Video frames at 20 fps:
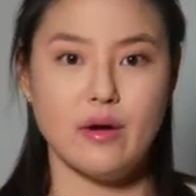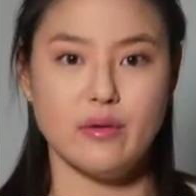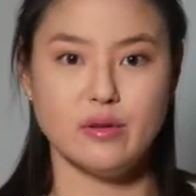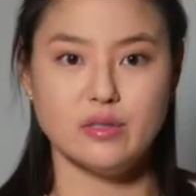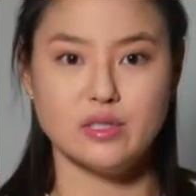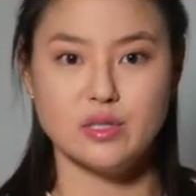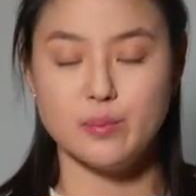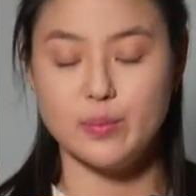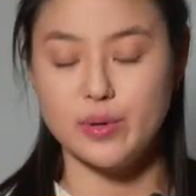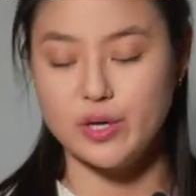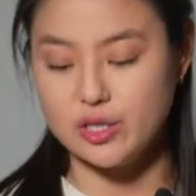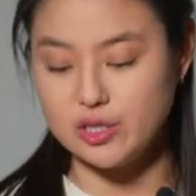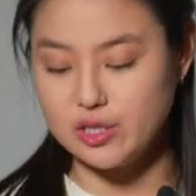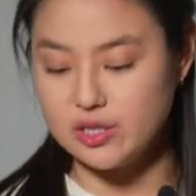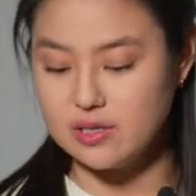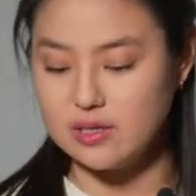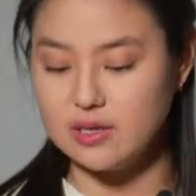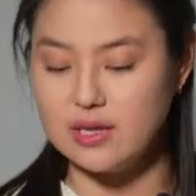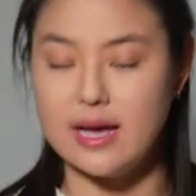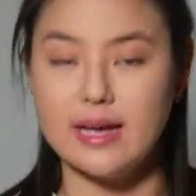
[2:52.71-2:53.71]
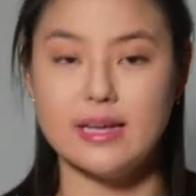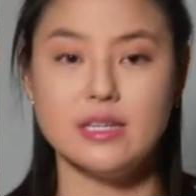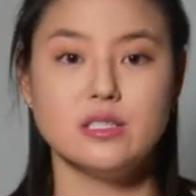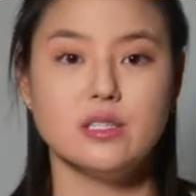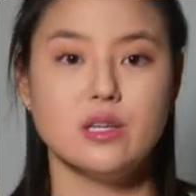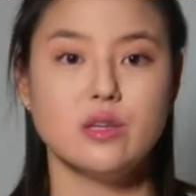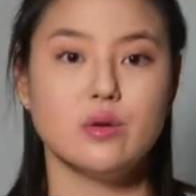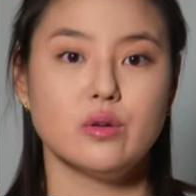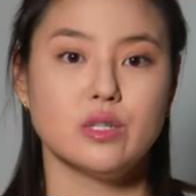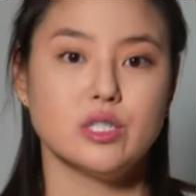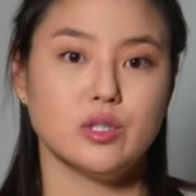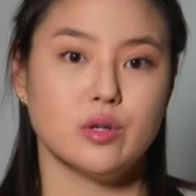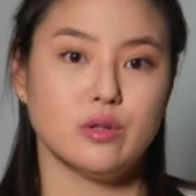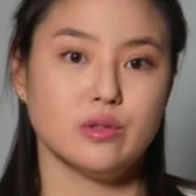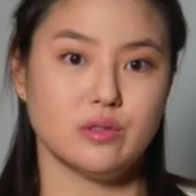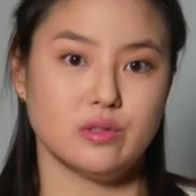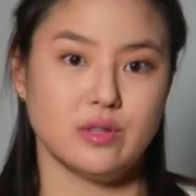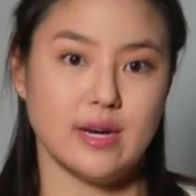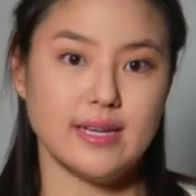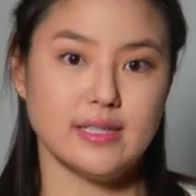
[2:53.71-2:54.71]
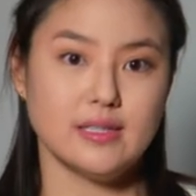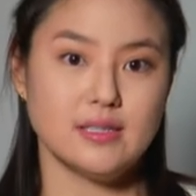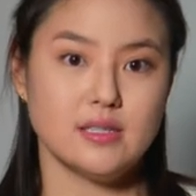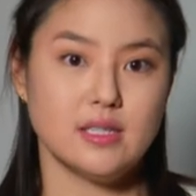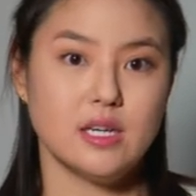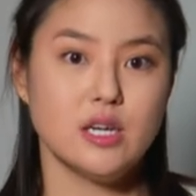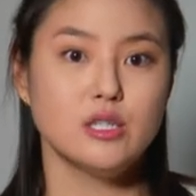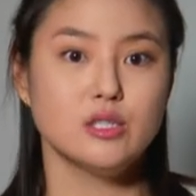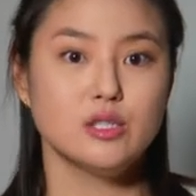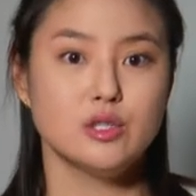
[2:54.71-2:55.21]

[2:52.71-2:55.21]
you to personalize your shoulder rest